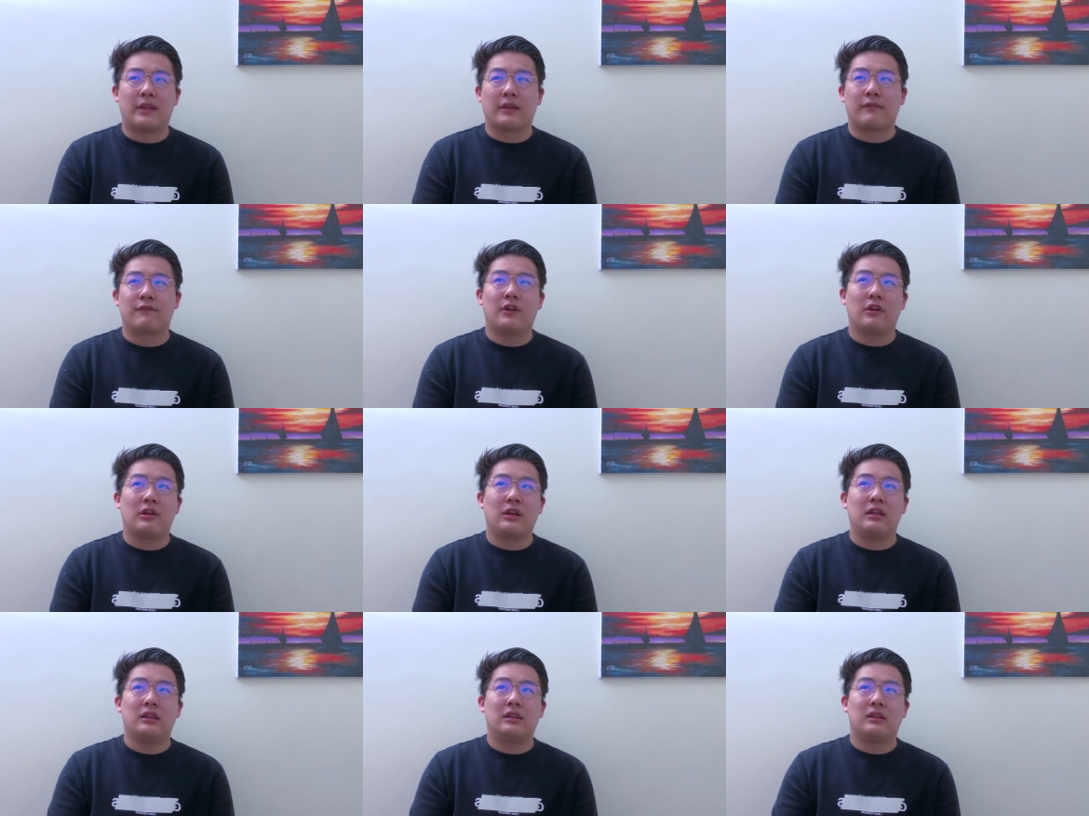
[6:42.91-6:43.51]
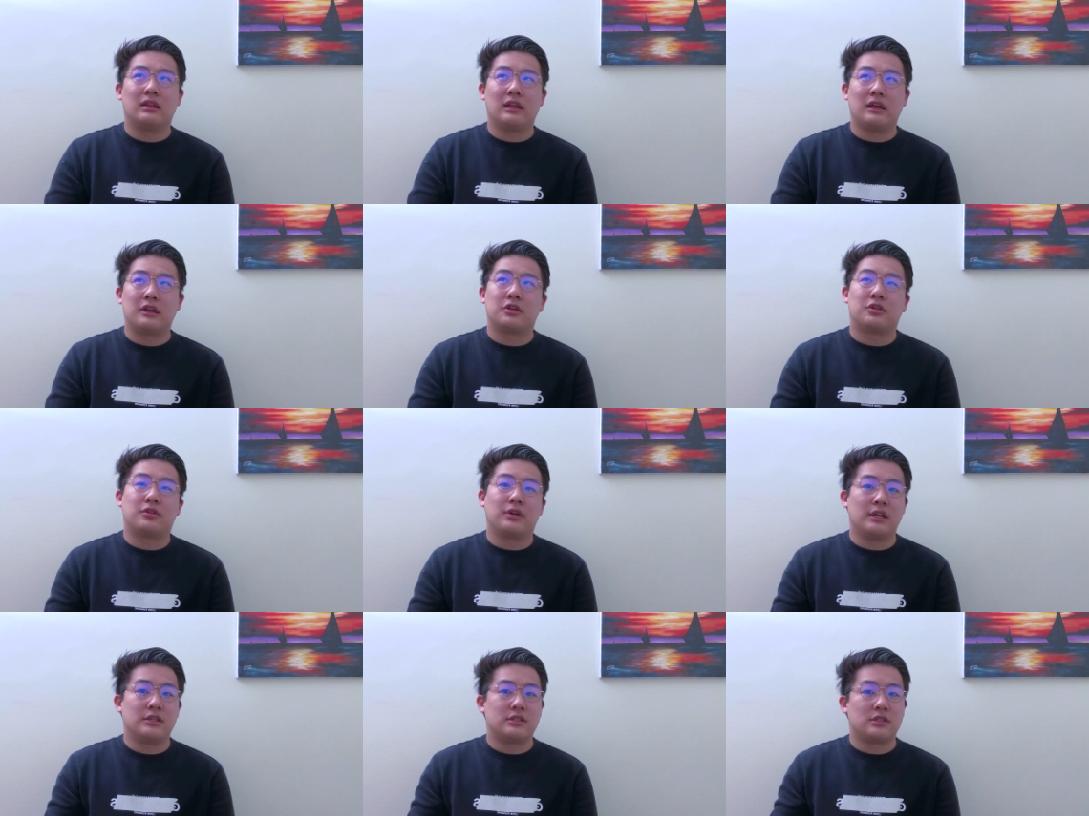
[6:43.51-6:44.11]
like very
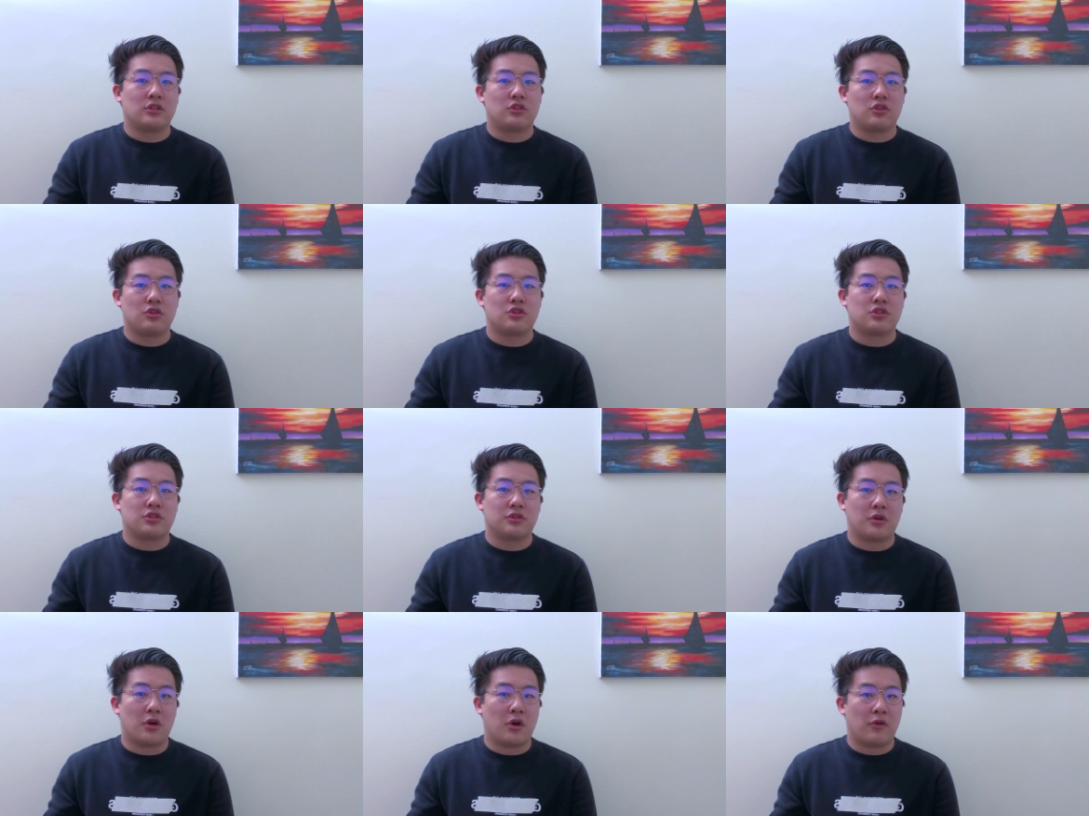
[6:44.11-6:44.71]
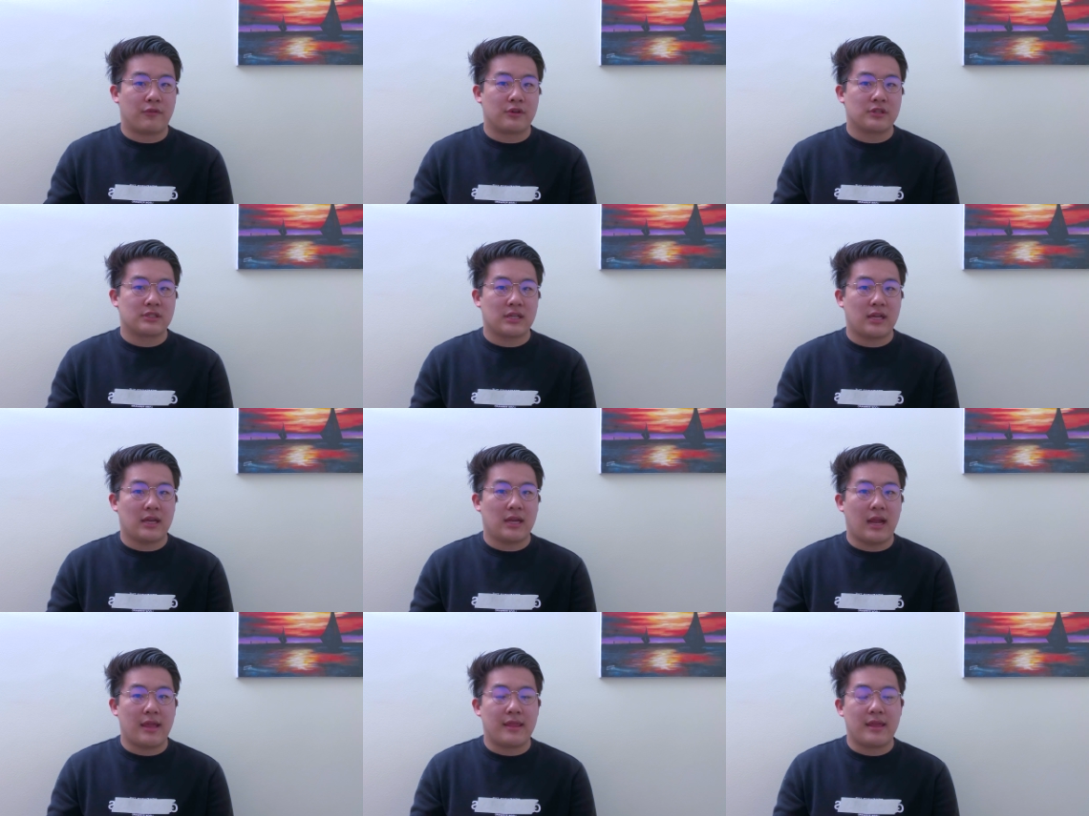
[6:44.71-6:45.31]
little institutional
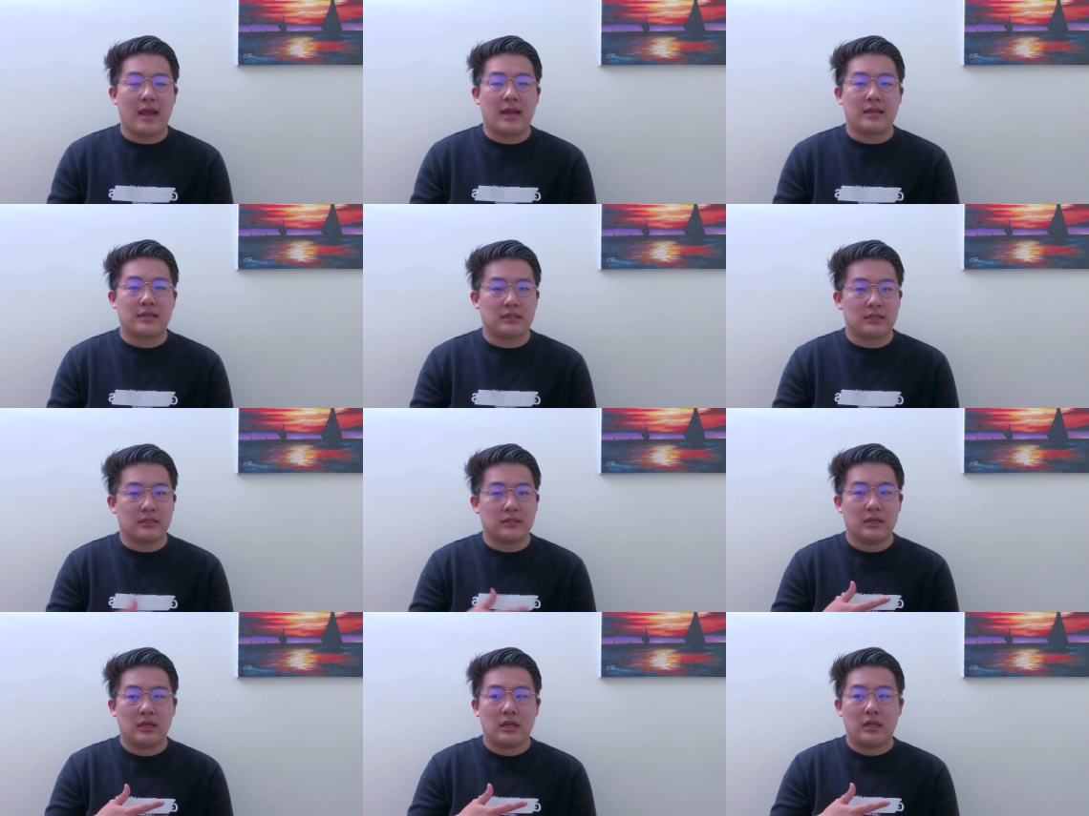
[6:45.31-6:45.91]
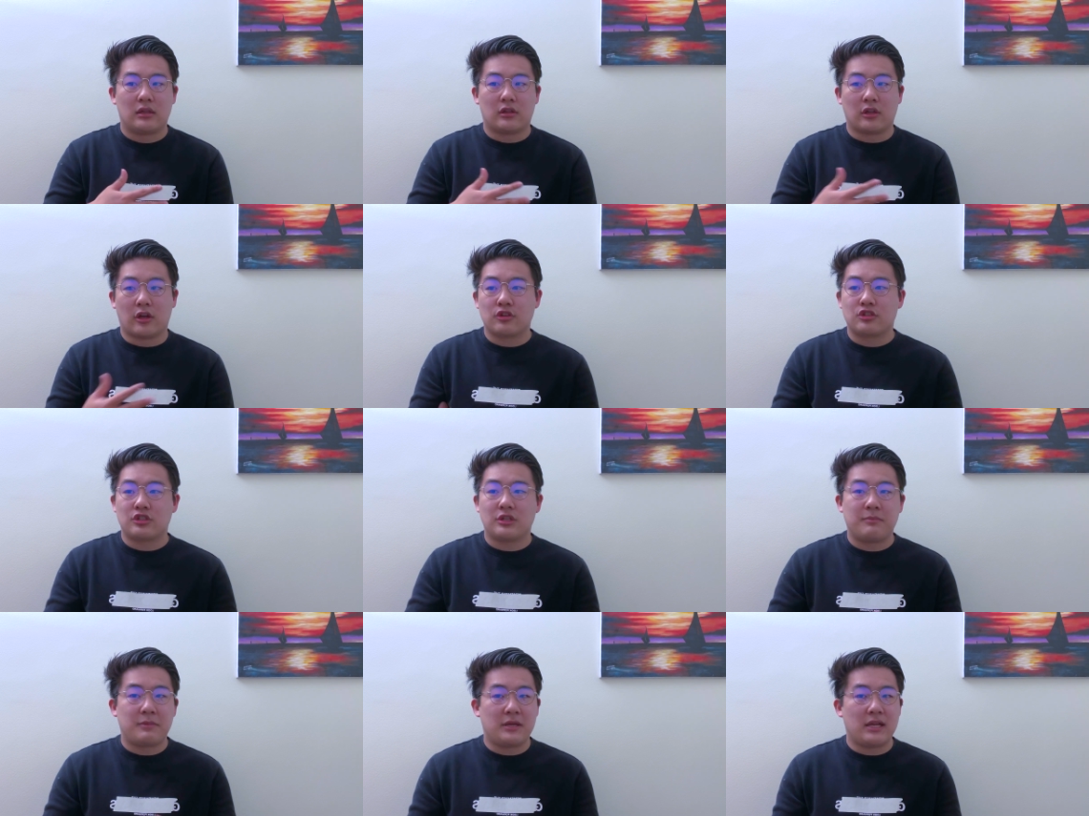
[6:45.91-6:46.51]
oversight, and they had to
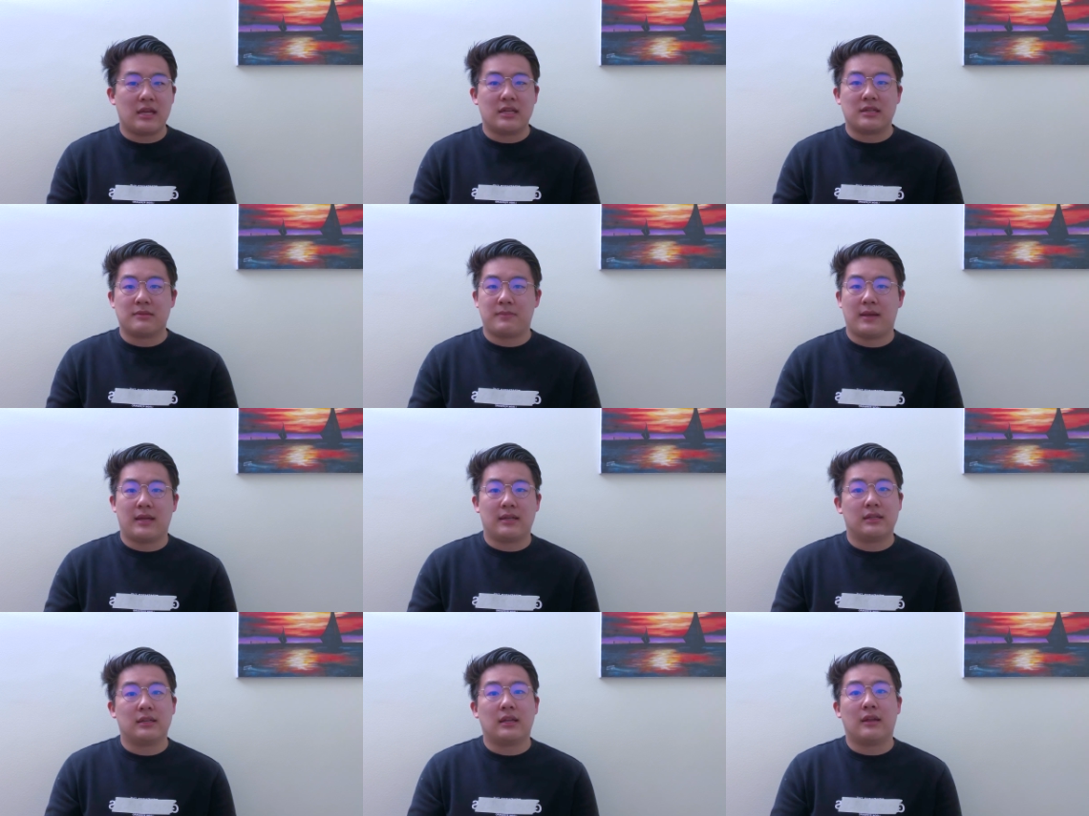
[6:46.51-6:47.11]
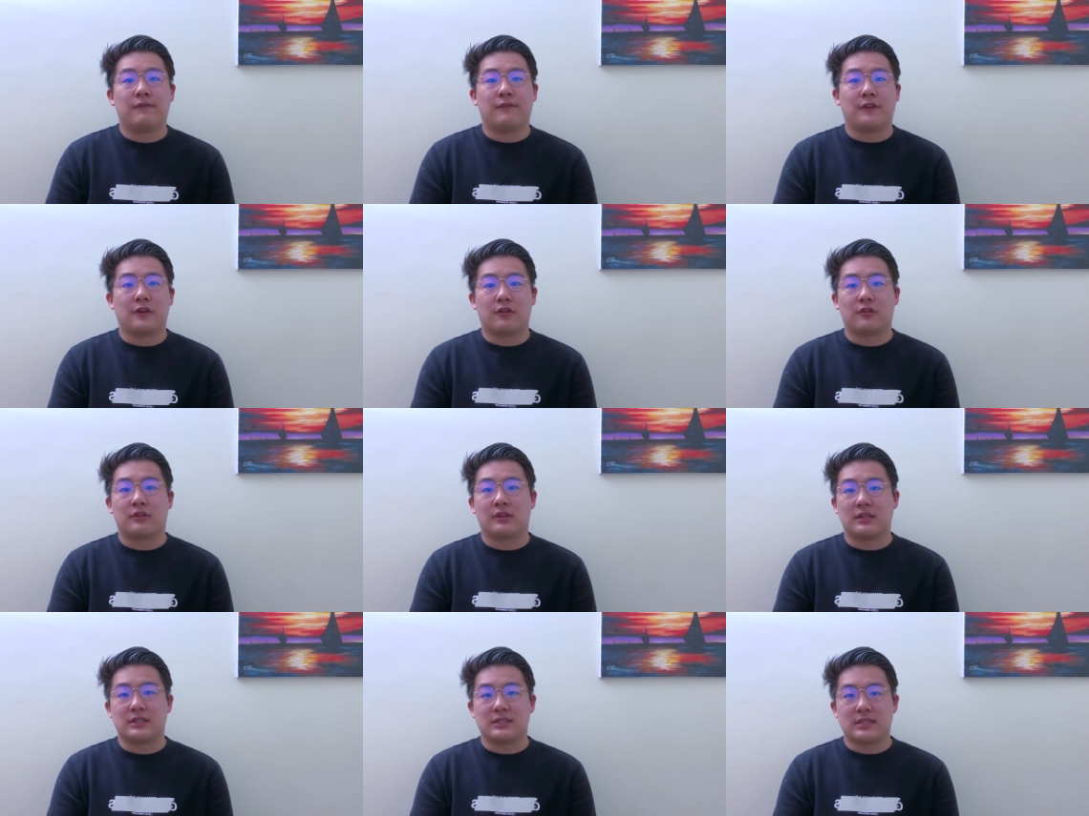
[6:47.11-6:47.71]
largely be independent and figure
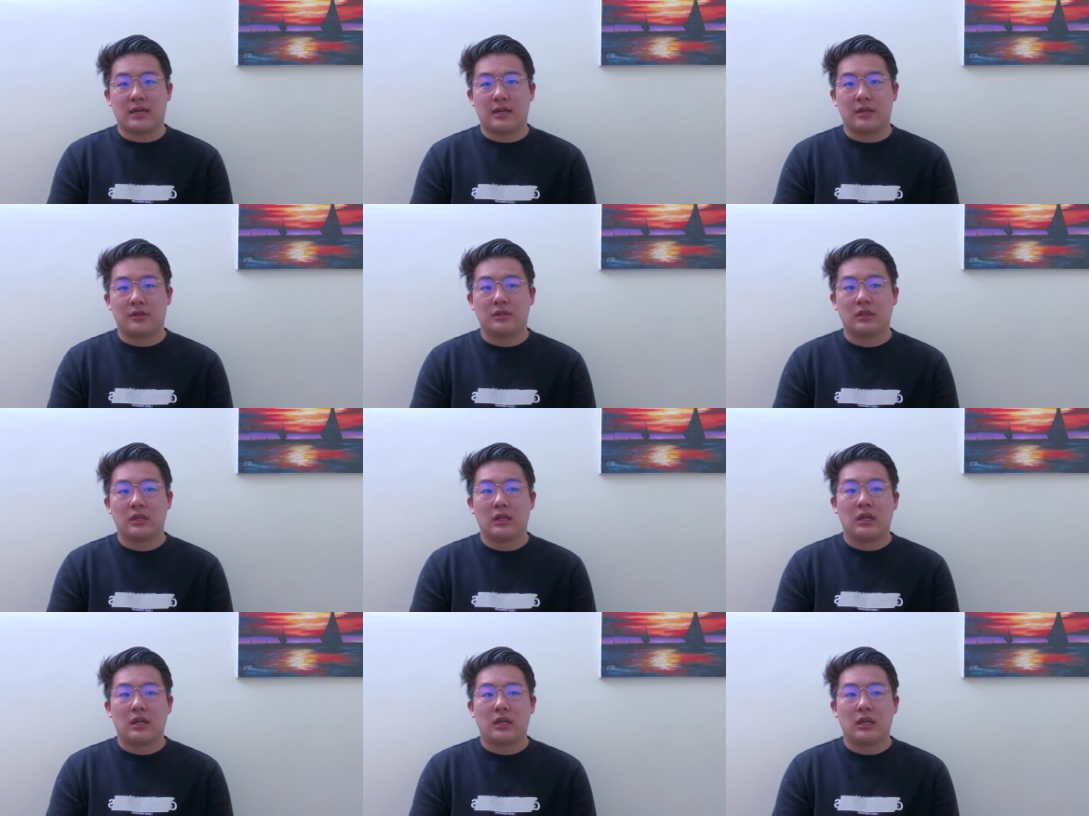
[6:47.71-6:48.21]
things out,